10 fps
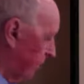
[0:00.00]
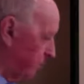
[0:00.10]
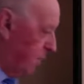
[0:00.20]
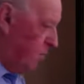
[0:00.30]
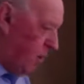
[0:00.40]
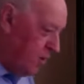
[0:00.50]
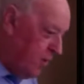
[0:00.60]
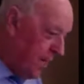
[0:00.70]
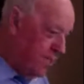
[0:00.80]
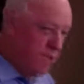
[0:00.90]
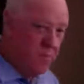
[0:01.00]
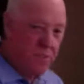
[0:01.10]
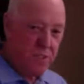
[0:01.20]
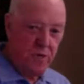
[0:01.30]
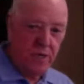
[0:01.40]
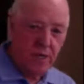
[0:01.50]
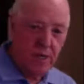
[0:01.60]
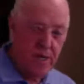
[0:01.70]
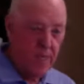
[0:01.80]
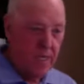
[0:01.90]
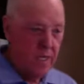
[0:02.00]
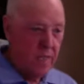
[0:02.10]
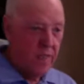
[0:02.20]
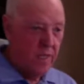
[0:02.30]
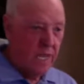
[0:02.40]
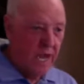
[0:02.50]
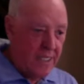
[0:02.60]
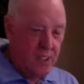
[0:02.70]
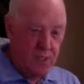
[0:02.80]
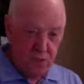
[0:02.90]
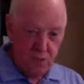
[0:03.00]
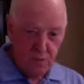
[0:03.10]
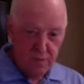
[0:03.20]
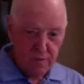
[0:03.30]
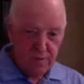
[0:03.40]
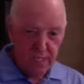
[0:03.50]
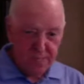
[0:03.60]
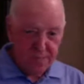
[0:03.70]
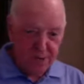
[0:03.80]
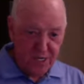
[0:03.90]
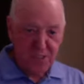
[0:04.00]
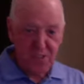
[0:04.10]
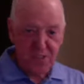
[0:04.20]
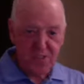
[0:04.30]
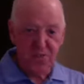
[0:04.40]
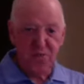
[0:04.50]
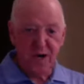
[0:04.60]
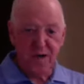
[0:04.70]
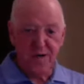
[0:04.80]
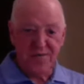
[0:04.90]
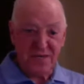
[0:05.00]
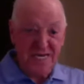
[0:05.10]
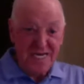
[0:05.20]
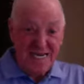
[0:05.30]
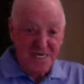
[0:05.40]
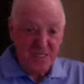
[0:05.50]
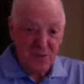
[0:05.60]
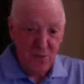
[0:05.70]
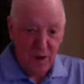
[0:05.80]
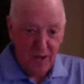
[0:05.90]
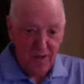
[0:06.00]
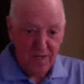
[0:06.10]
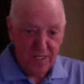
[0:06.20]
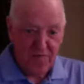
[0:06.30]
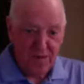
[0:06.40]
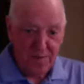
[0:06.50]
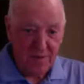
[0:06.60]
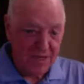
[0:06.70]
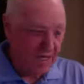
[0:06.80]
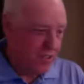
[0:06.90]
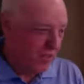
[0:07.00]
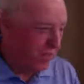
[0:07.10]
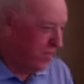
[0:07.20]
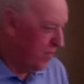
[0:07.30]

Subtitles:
got someone who has the persona, the attitude, the aspiration to do well, the need to do well as a family and so